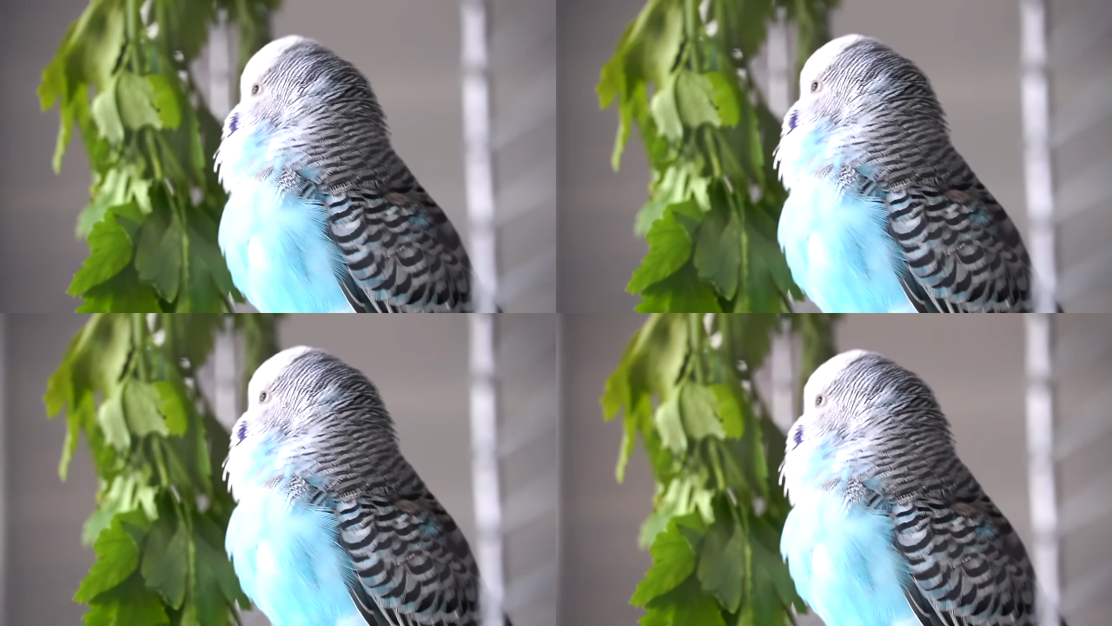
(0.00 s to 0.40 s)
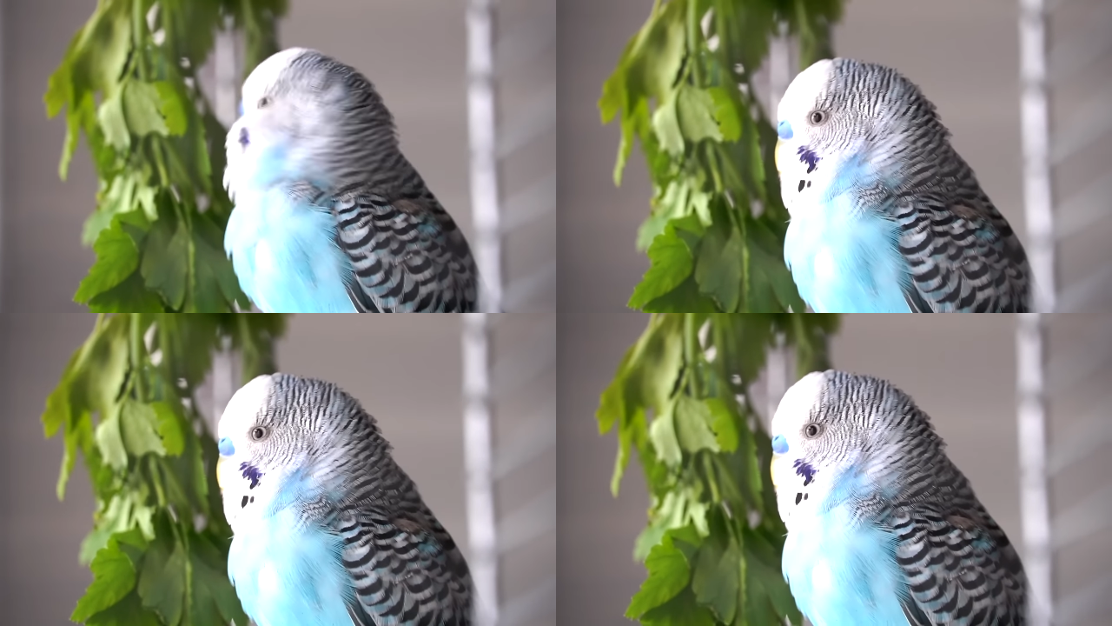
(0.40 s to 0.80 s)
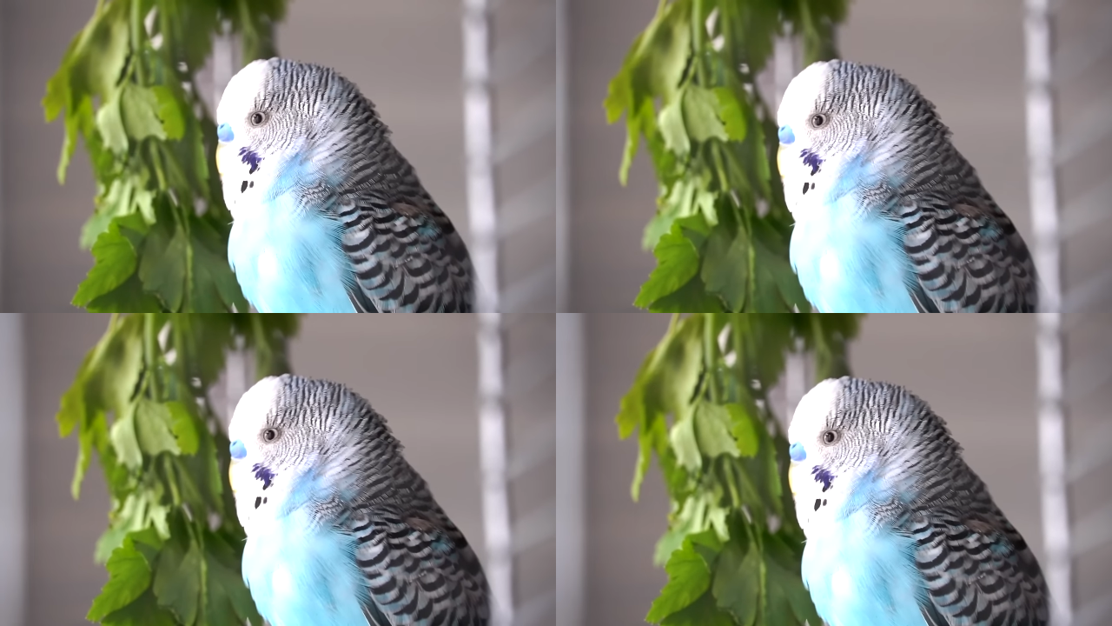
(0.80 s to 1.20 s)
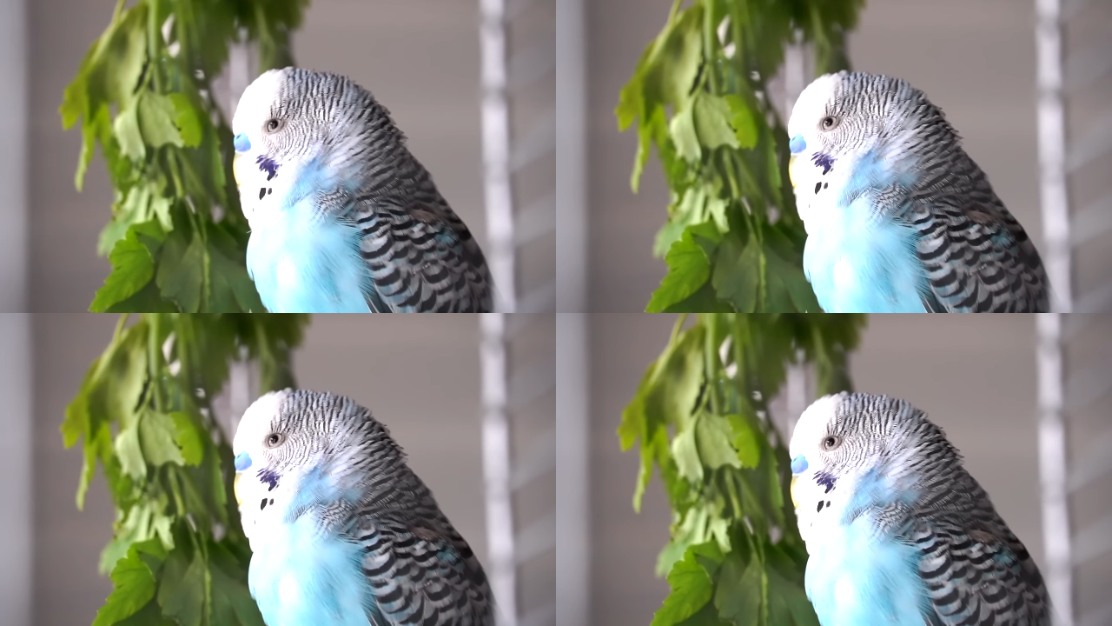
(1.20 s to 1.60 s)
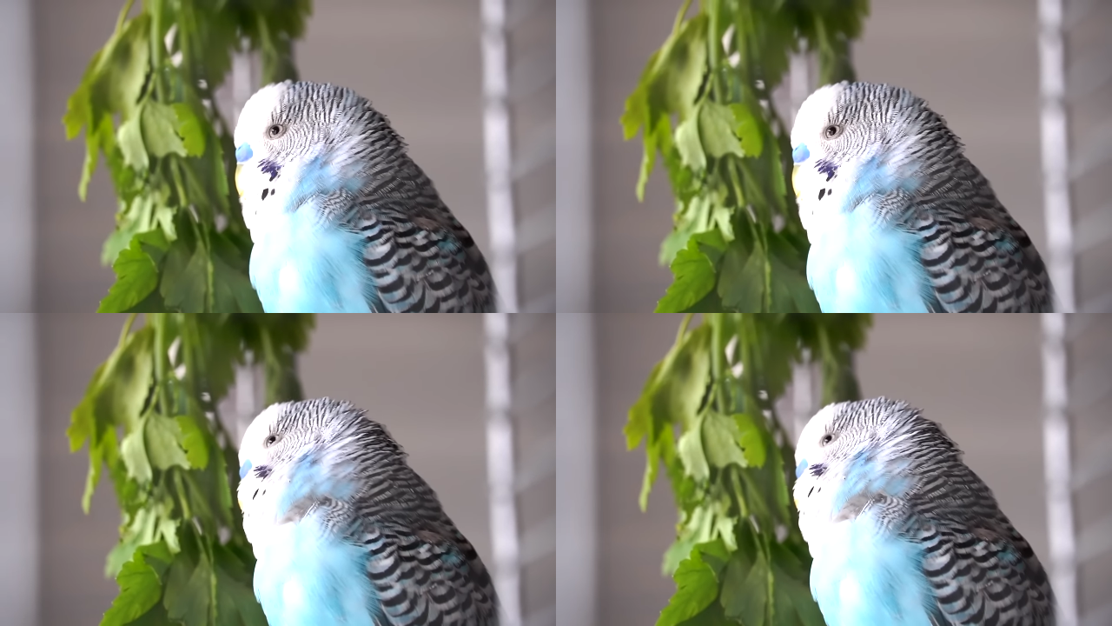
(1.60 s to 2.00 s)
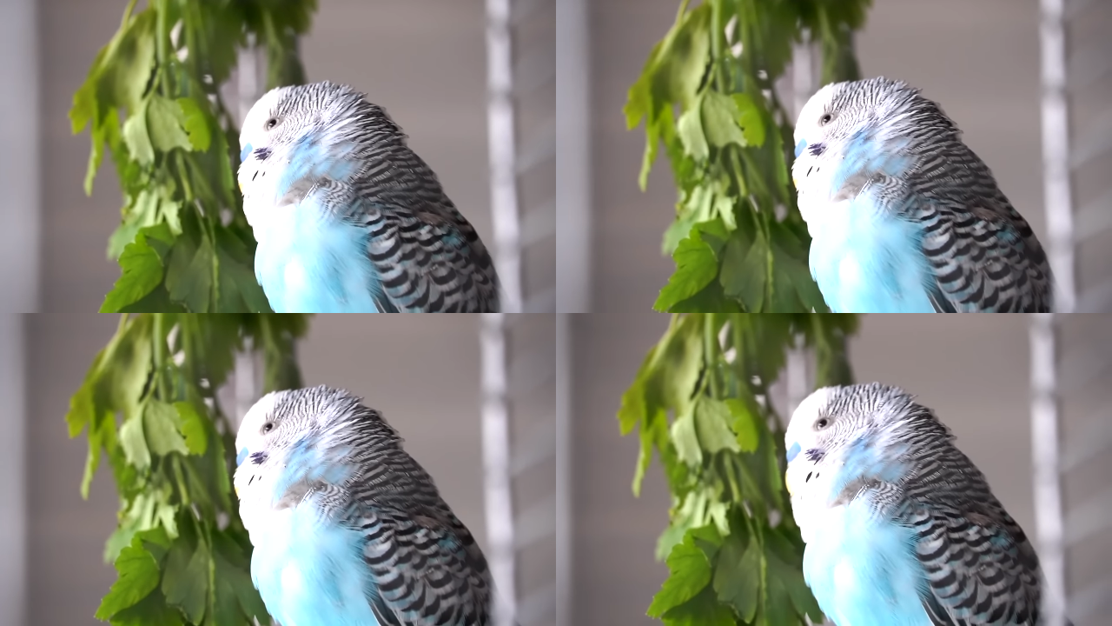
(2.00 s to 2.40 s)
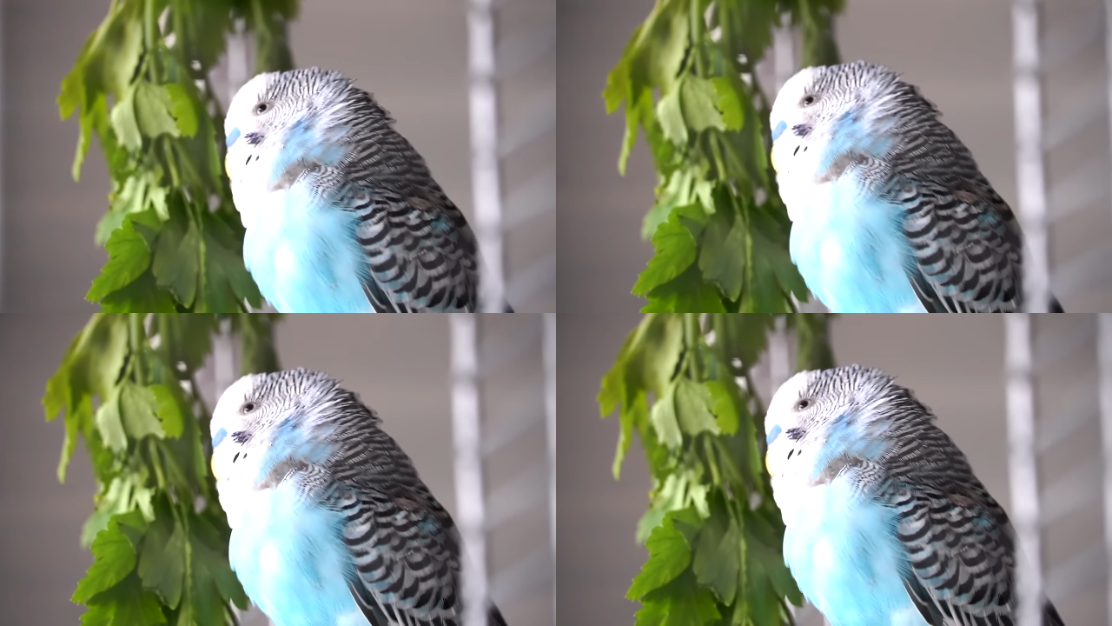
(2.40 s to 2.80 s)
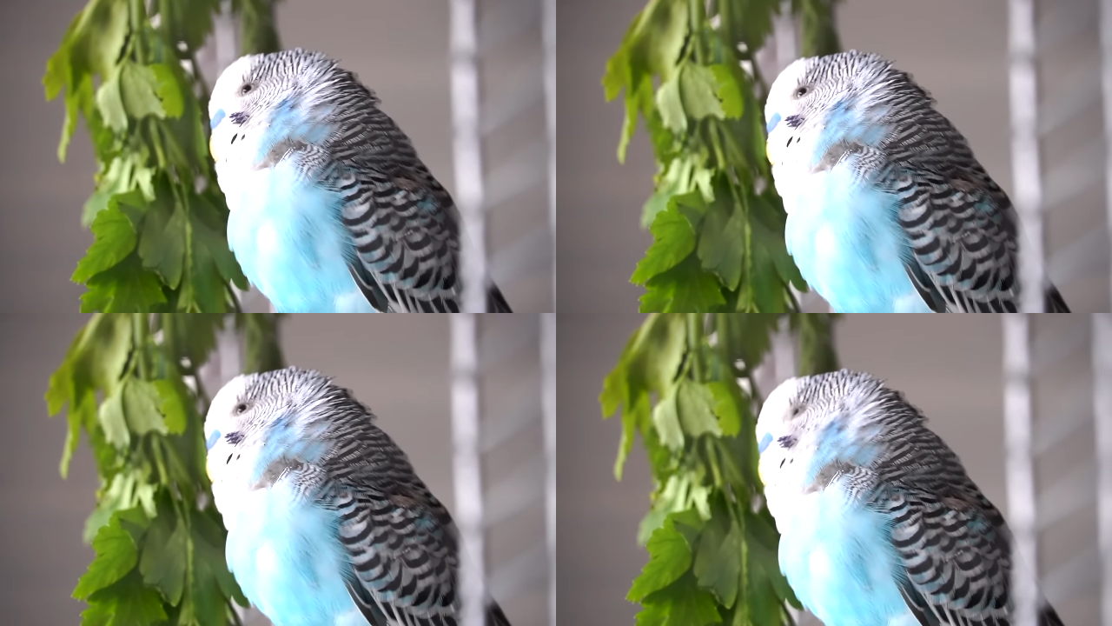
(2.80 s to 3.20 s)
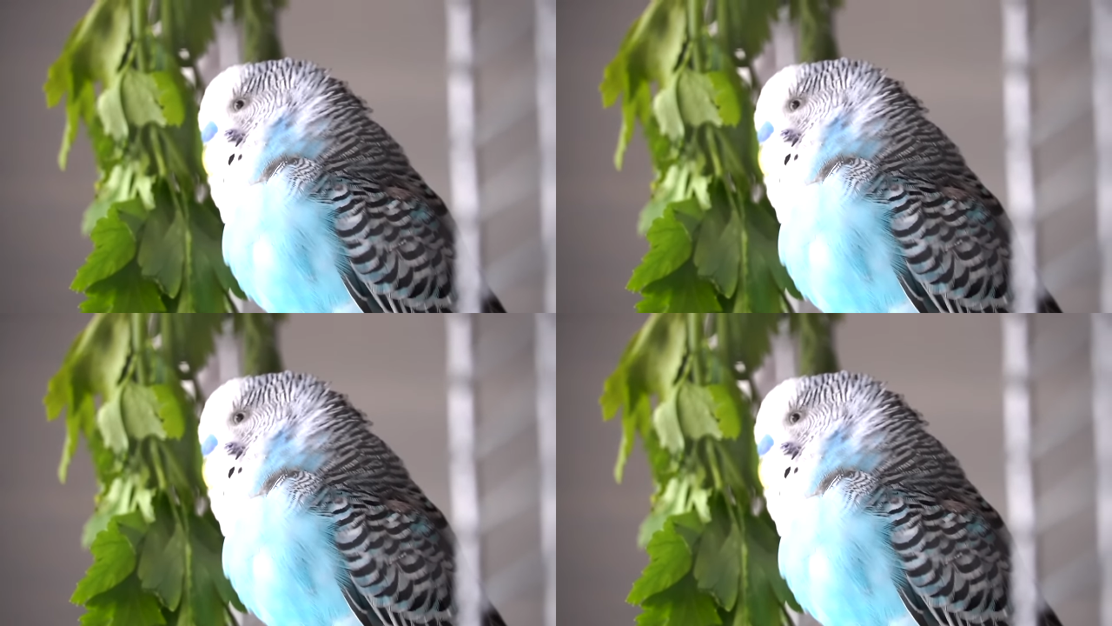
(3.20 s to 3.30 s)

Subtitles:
(no speaker visible)